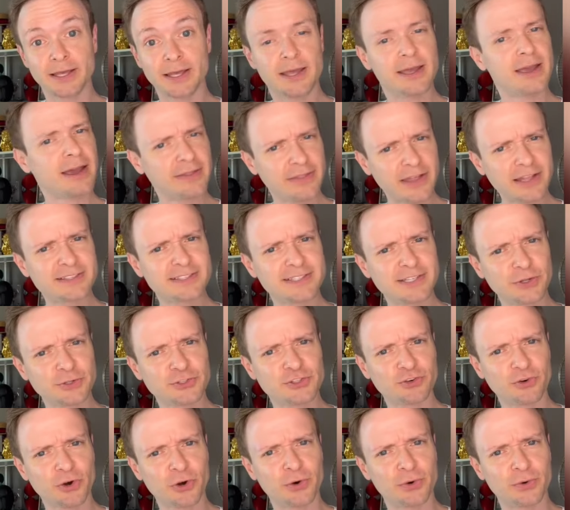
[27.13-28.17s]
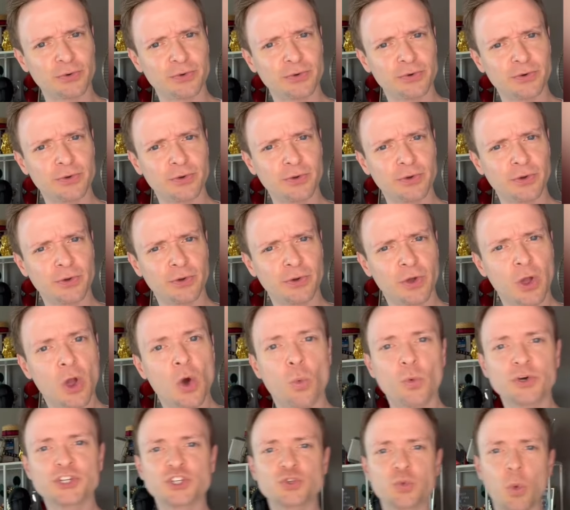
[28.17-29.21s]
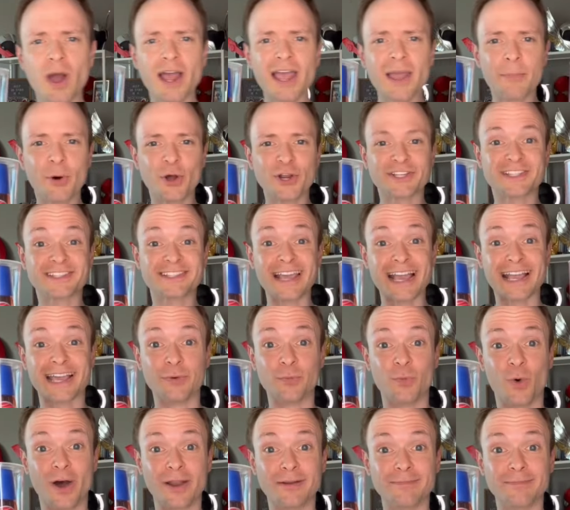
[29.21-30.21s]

And that's still true. Which is why I bought a second one.